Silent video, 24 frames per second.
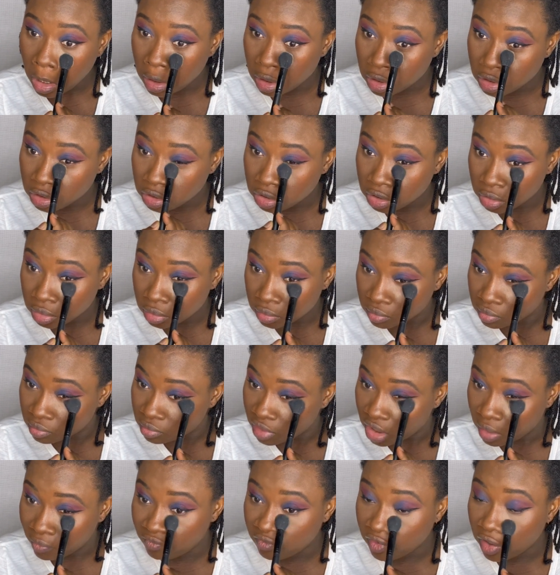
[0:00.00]
because
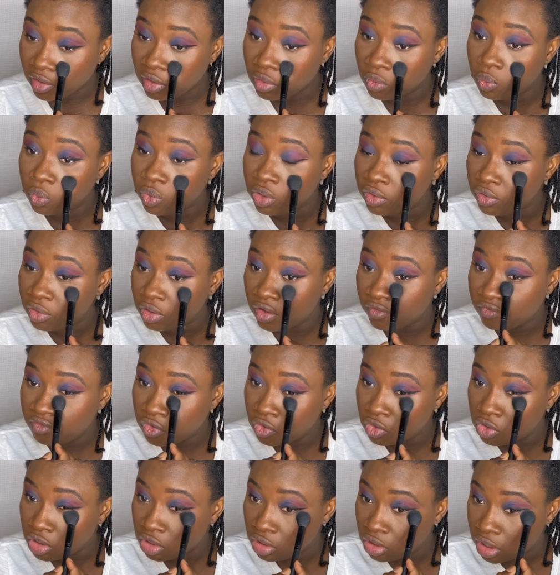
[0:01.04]
I'm very weary
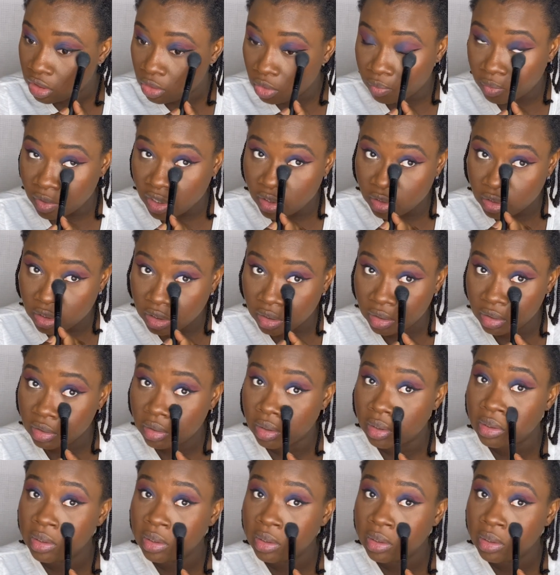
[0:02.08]
of using yellow powder